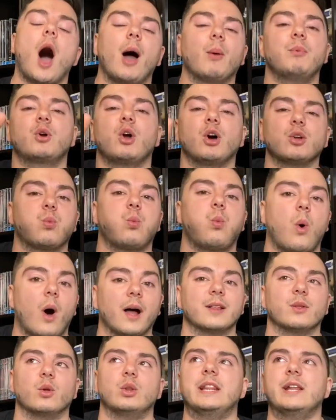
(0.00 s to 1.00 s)
We got
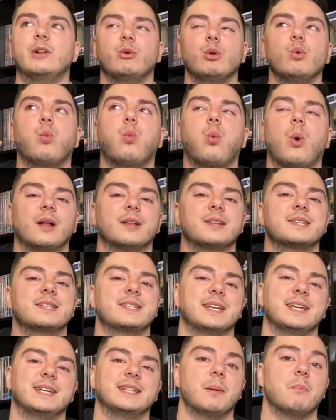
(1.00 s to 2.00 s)
one
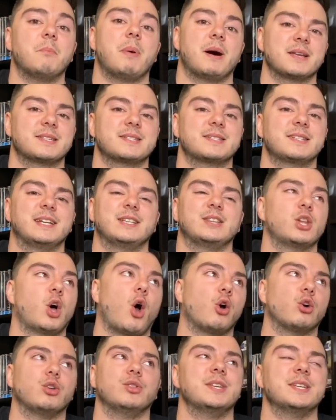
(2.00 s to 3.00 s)
scene. The bus scene. The
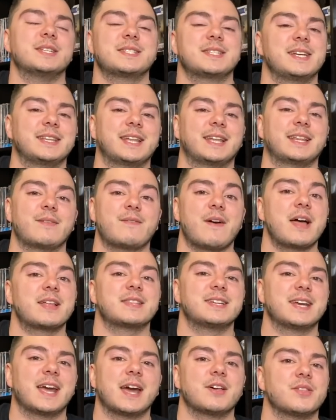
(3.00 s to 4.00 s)
only scene that they've had
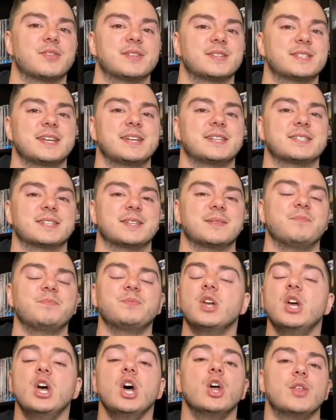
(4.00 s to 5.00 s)
together this season.
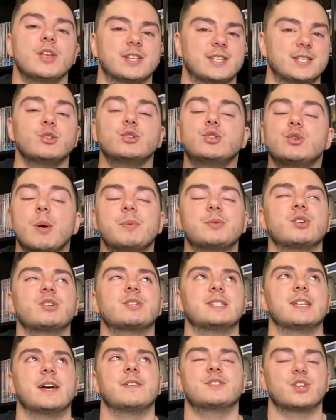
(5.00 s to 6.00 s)
There's still two
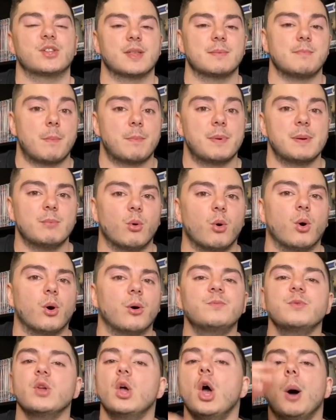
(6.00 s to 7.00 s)
episodes left, so there might be
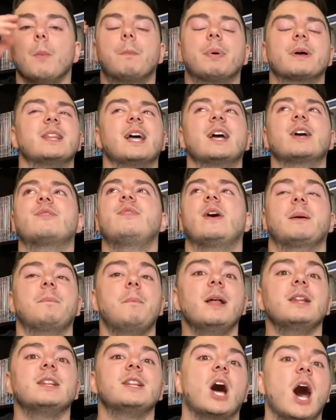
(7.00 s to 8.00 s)
more. But, like, fuck
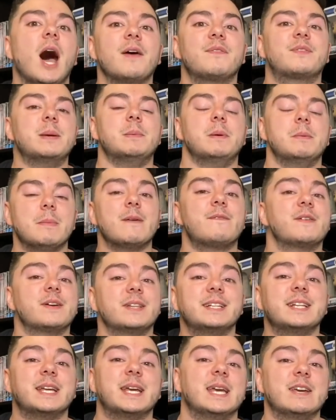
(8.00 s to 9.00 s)
my life! Give me my
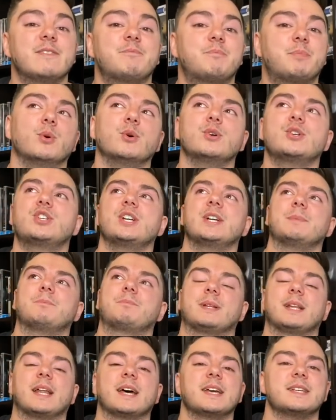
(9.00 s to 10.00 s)
villain Eve bullshit,
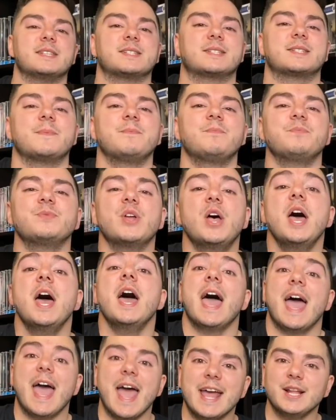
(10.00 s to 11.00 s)
please!
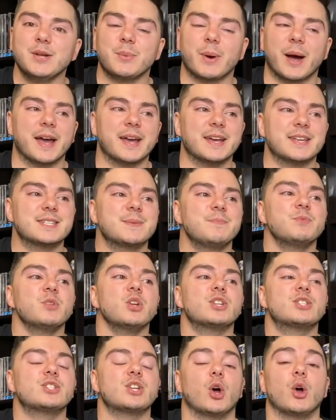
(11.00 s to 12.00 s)
Anyways,
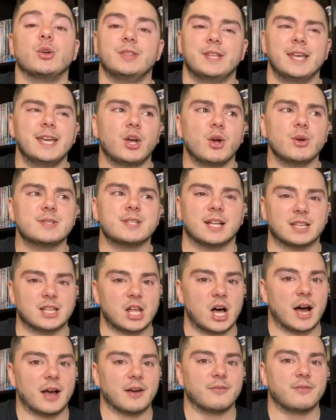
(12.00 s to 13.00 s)
so Nico's
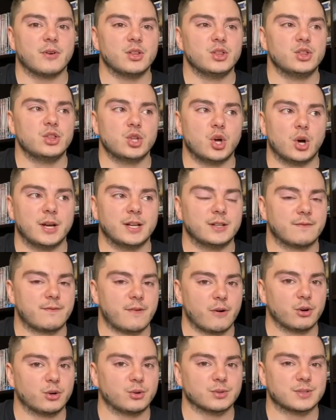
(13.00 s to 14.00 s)
alive, not in a
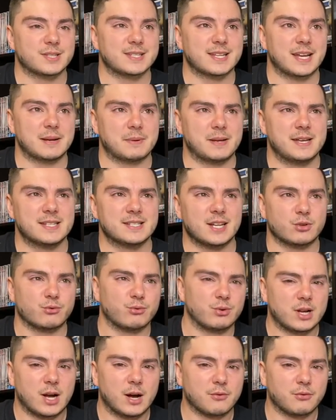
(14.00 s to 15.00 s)
very good state, but he's, like,
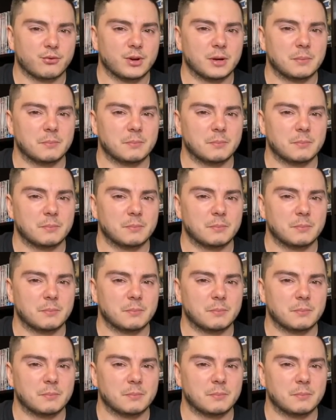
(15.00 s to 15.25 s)
recovering.